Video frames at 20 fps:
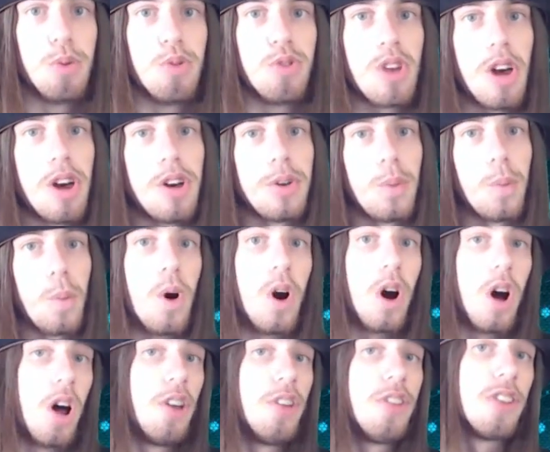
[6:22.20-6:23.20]
solid
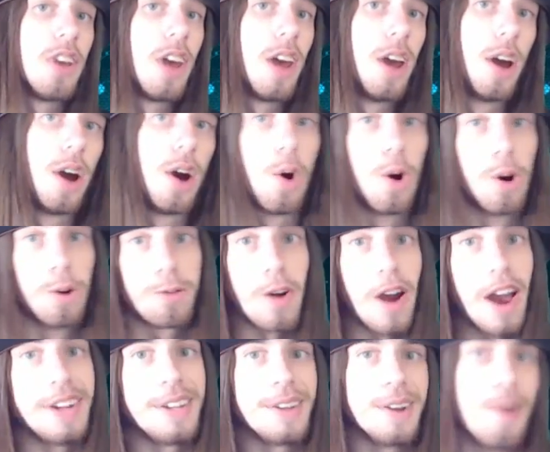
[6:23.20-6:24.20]
walls, or
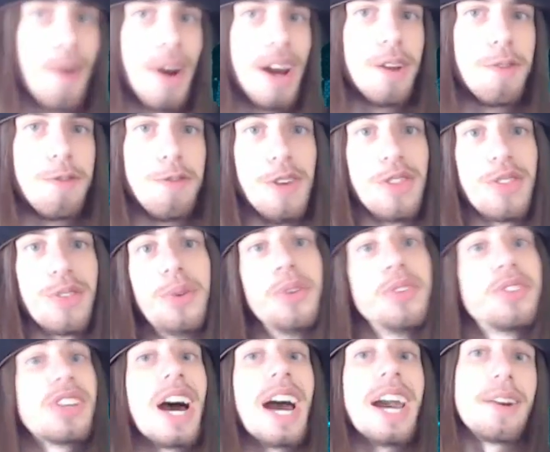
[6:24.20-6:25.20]
finding a way to fit
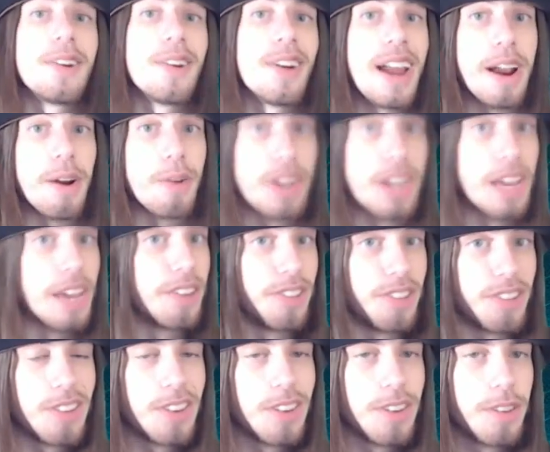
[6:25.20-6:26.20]
through tighter
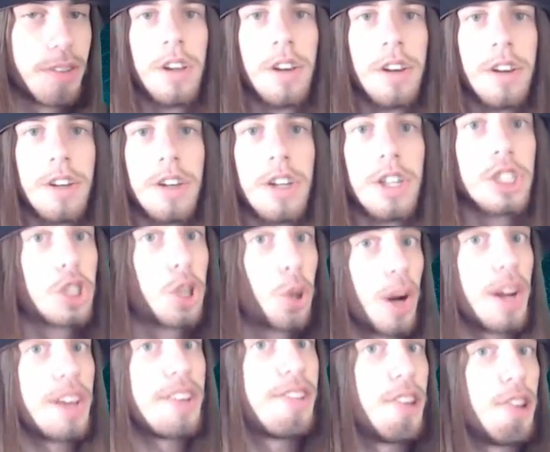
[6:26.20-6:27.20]
areas.
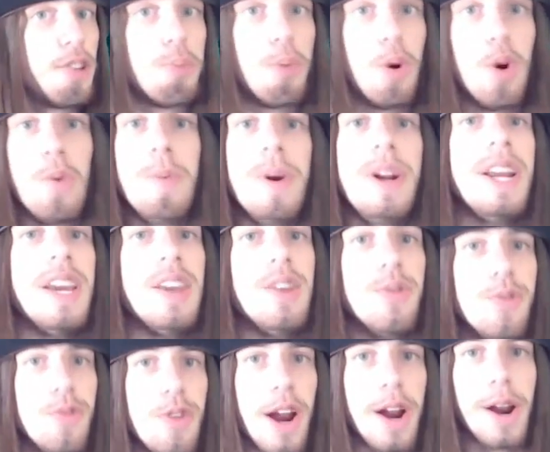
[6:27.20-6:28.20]
Trace's movement
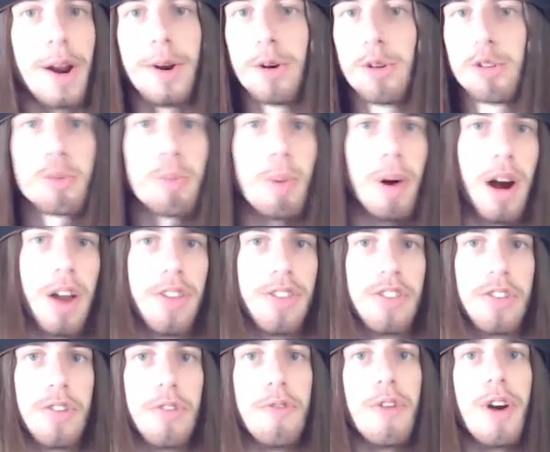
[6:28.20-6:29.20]
is very
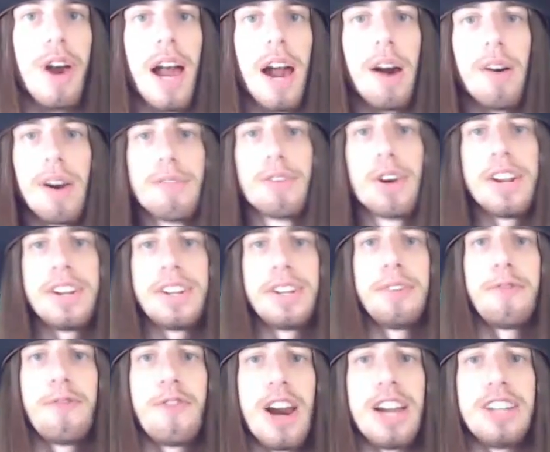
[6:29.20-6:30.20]
responsive. However, I
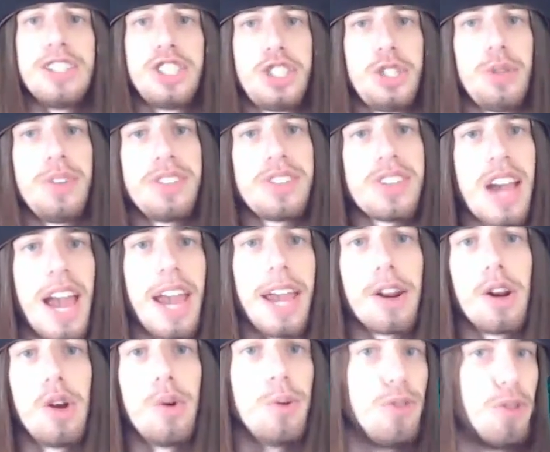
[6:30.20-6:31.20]
did find shooting
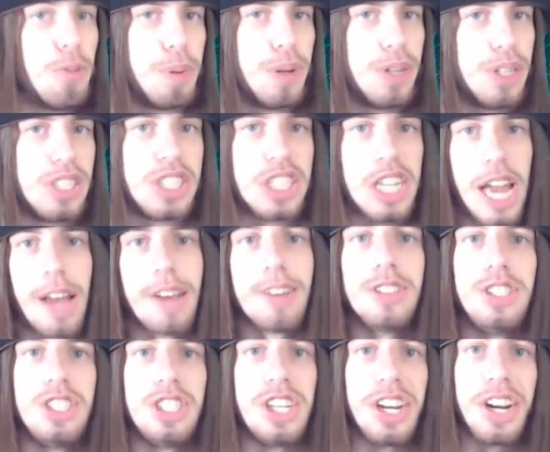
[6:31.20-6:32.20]
diagonal was a bit
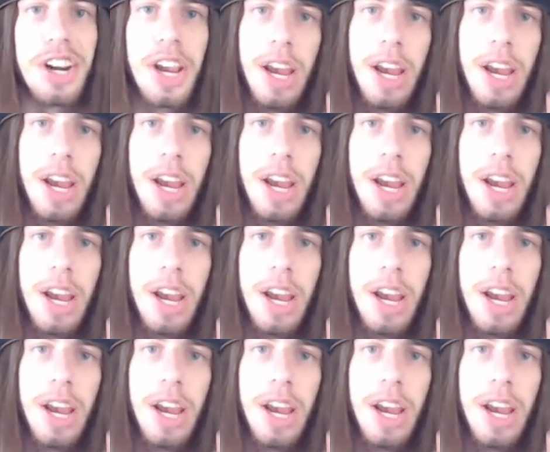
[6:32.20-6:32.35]
challenging.